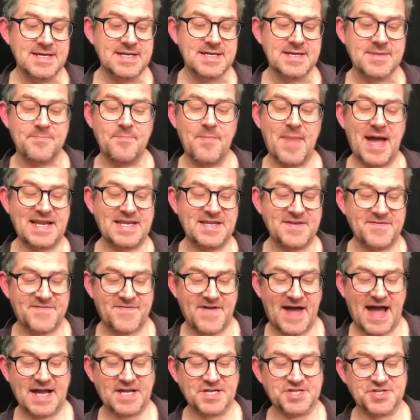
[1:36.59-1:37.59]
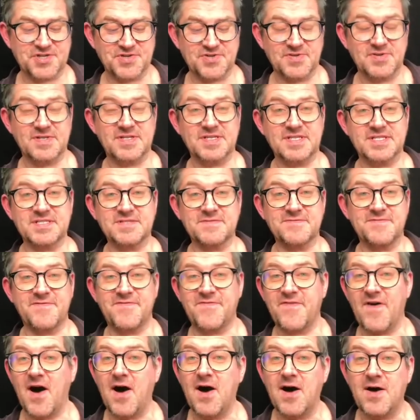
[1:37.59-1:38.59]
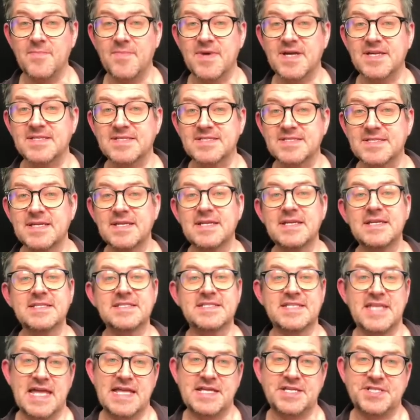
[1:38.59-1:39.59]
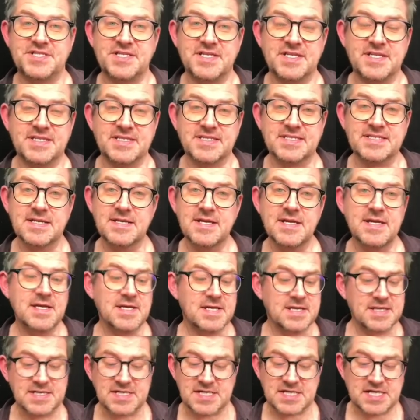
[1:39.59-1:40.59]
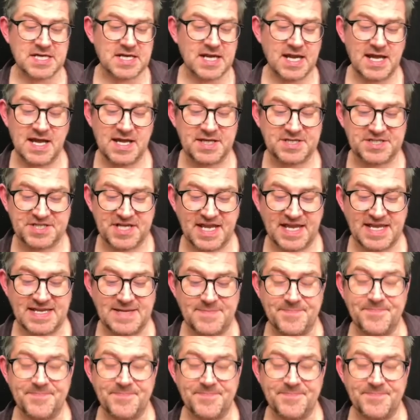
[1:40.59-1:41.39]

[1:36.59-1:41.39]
manufacturers, farmers, teachers, clergy.